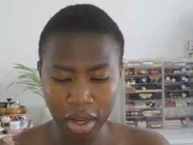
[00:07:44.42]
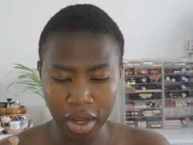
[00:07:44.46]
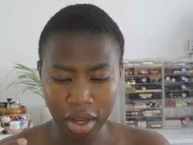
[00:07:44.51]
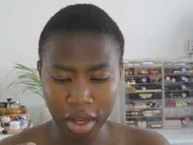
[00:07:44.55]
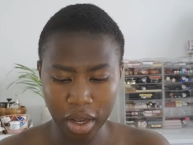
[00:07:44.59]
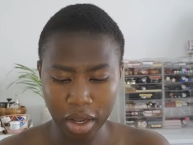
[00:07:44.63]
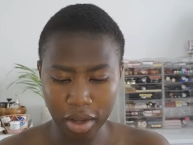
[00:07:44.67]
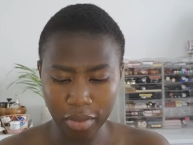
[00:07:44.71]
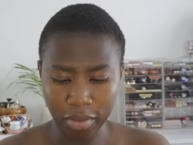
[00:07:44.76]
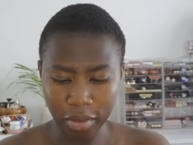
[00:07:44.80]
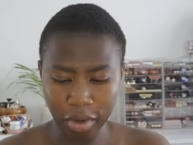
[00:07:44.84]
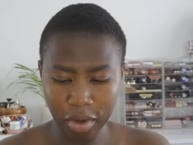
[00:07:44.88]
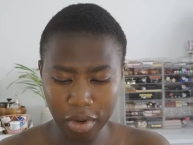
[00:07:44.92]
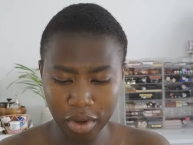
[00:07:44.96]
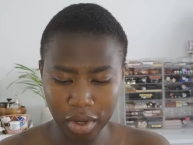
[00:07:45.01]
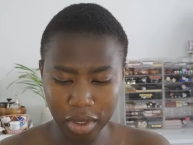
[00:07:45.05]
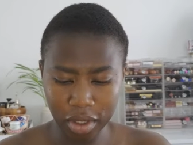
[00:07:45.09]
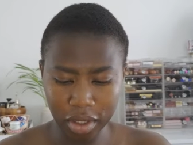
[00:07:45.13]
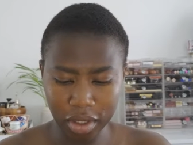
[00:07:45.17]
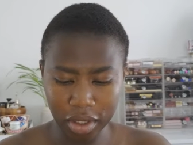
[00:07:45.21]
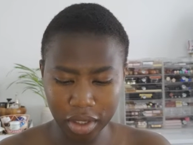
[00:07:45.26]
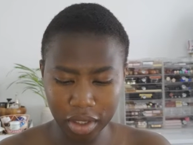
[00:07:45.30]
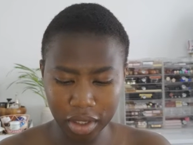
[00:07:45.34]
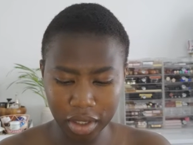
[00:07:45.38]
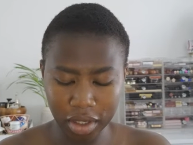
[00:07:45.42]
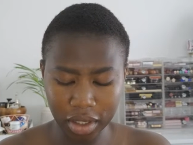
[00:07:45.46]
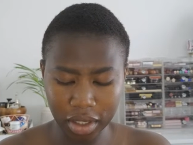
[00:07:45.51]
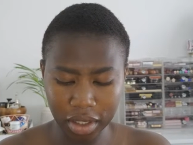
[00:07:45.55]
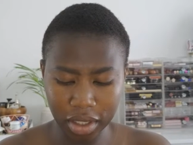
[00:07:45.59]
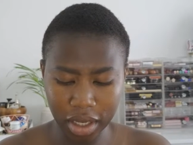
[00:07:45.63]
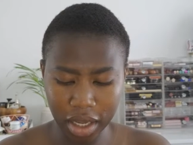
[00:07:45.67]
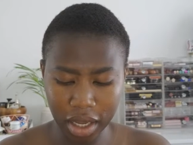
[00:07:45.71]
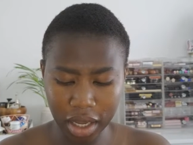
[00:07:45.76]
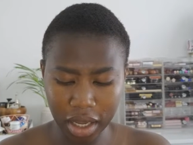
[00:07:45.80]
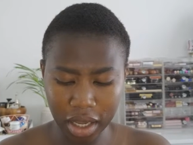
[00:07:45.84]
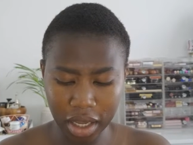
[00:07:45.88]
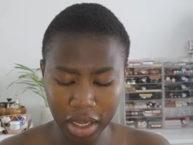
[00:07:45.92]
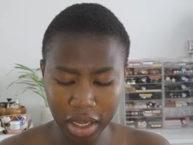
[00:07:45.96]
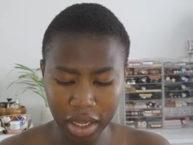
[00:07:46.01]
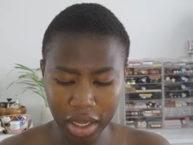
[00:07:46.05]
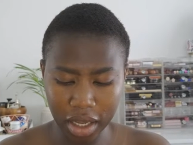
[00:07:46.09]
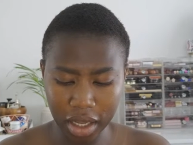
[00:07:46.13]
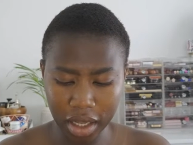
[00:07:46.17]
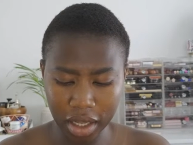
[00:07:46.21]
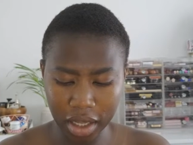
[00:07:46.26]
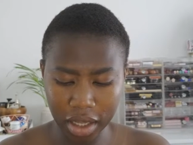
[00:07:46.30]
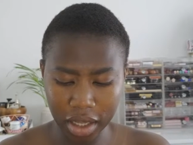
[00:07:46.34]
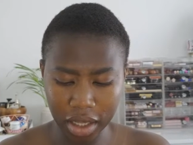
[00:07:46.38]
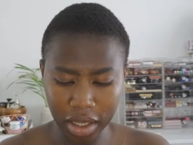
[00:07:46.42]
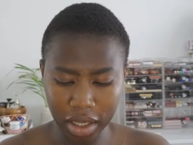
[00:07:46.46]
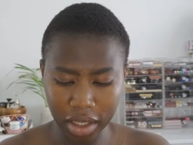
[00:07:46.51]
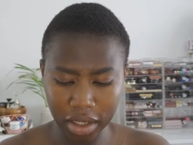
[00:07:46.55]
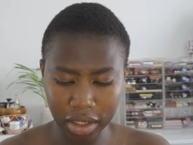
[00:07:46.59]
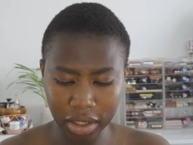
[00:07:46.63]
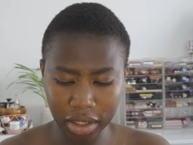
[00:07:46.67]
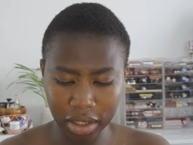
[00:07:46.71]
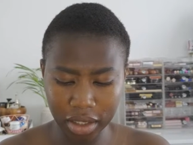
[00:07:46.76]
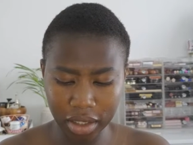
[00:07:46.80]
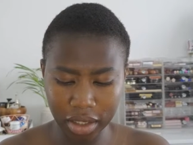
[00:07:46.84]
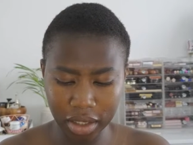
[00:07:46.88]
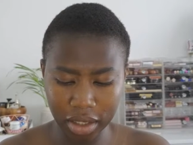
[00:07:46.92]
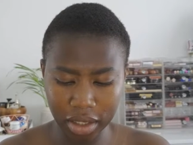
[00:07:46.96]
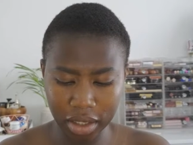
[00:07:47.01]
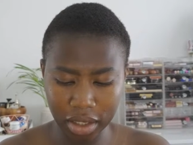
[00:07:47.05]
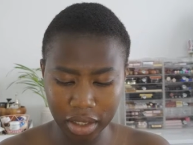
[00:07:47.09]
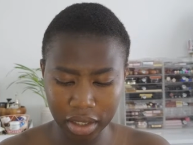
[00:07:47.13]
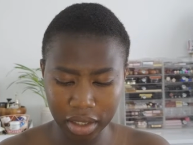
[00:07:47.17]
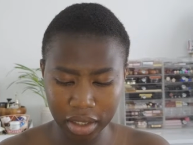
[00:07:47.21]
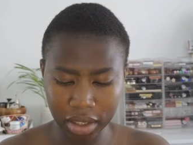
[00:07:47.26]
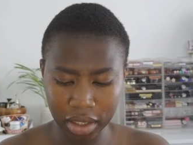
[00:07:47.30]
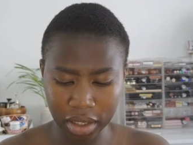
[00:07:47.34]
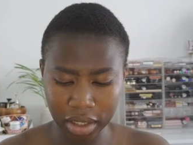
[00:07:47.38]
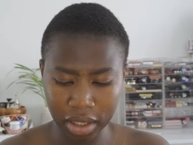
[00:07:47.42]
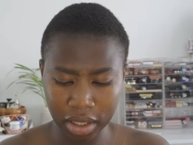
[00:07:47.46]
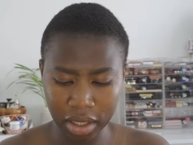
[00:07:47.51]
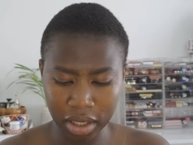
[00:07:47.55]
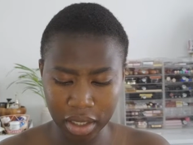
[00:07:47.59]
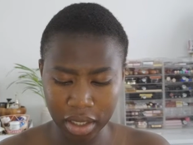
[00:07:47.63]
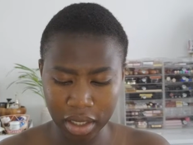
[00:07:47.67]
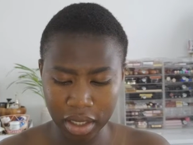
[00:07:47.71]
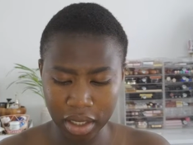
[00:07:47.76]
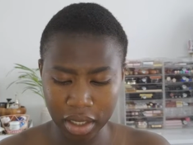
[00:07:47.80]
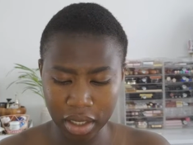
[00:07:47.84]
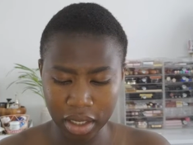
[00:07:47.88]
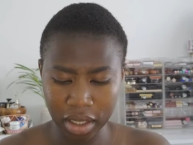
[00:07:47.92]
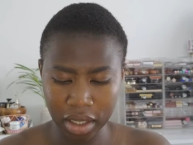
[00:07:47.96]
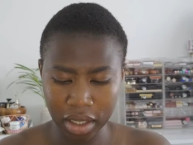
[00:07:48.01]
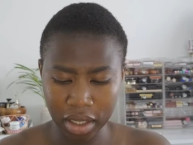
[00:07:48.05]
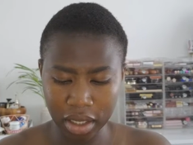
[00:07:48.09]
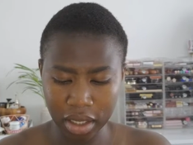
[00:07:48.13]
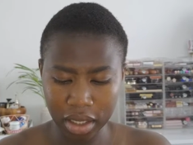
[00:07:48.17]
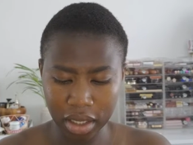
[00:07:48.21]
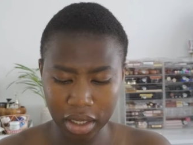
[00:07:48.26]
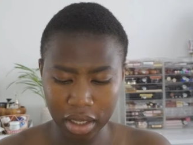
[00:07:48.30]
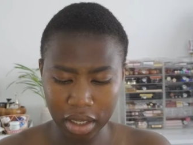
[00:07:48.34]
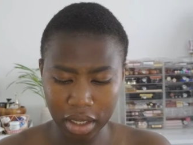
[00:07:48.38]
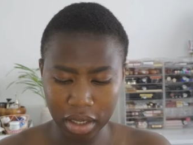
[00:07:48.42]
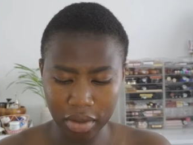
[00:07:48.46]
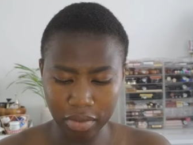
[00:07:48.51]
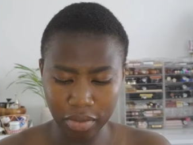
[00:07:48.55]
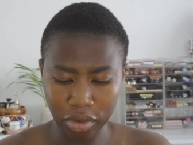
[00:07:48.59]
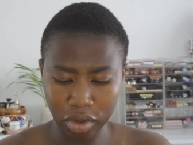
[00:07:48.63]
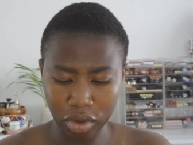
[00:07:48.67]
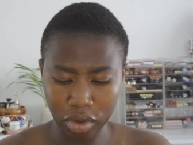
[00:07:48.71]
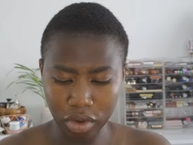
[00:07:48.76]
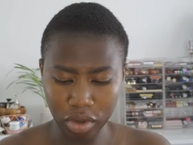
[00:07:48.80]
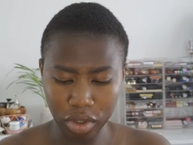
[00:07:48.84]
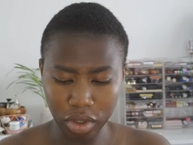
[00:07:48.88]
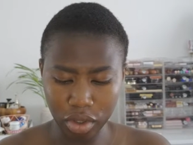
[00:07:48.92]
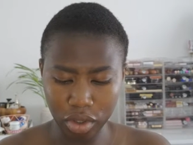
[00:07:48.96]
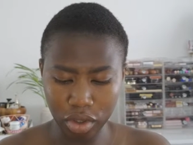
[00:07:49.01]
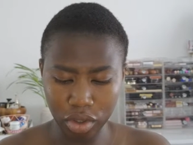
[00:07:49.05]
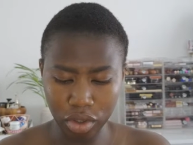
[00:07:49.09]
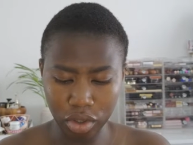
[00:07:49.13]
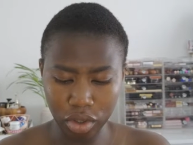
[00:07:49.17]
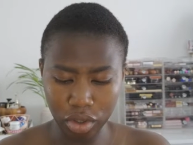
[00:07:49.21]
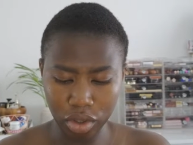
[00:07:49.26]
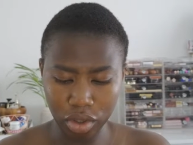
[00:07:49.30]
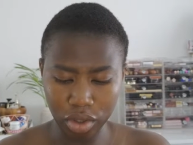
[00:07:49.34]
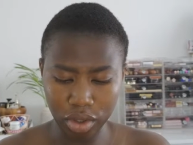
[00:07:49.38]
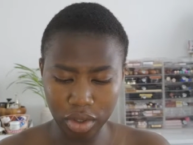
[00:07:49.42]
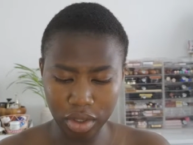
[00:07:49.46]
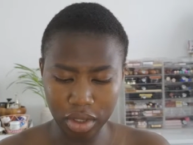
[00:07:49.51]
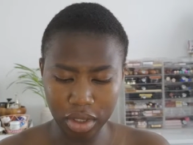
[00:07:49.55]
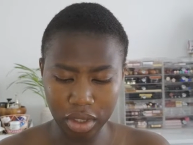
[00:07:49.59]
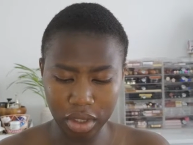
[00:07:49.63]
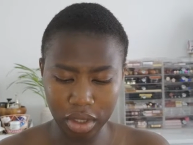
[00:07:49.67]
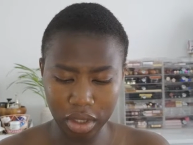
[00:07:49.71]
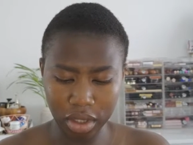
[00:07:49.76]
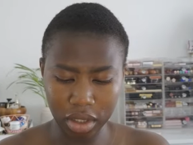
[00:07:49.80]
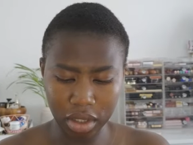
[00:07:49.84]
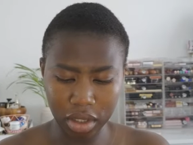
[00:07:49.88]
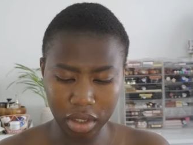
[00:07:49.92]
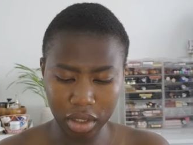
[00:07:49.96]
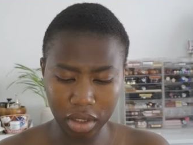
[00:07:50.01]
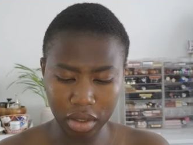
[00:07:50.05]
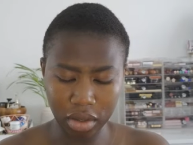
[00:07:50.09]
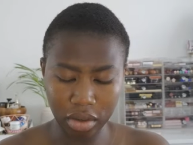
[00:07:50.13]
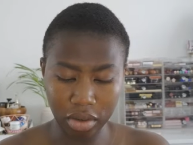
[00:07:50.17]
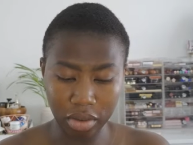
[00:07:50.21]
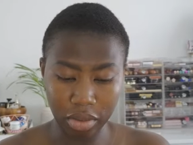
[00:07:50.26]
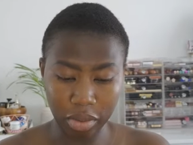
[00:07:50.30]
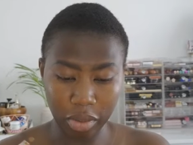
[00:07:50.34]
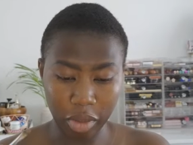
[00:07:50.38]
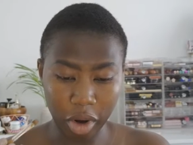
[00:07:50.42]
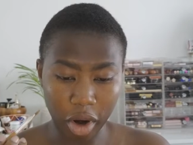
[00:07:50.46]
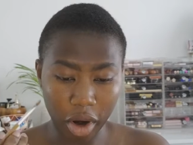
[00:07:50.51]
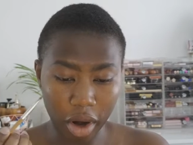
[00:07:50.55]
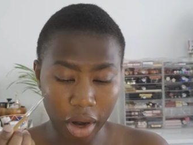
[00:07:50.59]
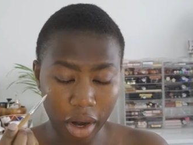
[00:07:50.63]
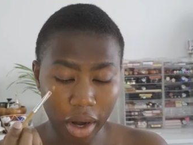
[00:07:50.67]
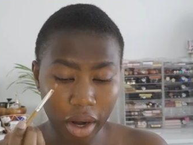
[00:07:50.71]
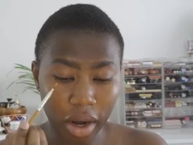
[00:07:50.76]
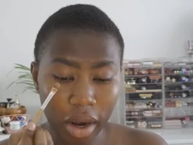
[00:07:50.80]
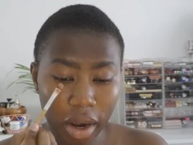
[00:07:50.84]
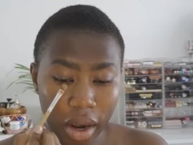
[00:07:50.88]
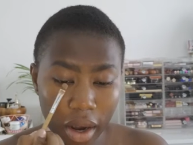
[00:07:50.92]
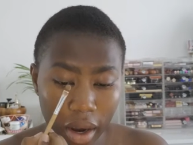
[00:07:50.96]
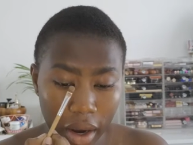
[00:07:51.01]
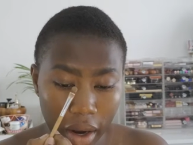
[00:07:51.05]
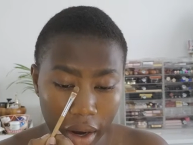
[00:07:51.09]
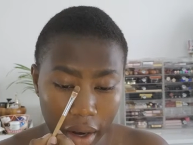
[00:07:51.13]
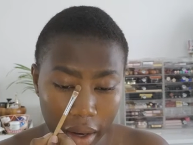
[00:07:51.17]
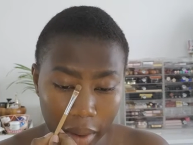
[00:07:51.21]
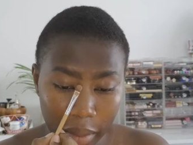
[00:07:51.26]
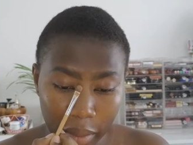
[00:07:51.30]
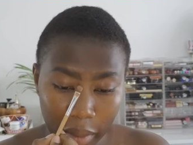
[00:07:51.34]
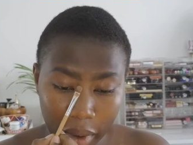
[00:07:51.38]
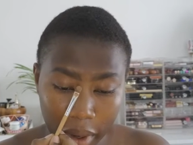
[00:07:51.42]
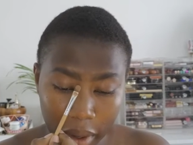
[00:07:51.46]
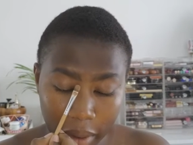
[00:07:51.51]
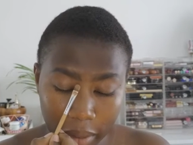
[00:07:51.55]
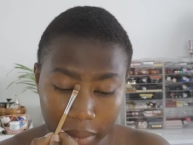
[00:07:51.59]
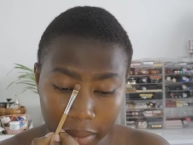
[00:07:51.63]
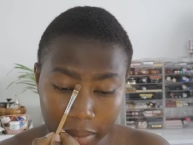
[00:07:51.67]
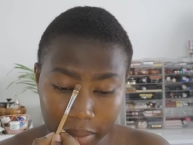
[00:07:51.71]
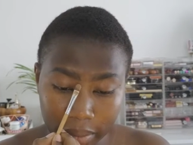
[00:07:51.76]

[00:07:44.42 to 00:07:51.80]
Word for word: I'm going to take this. I'm going to use this on my eyebrow.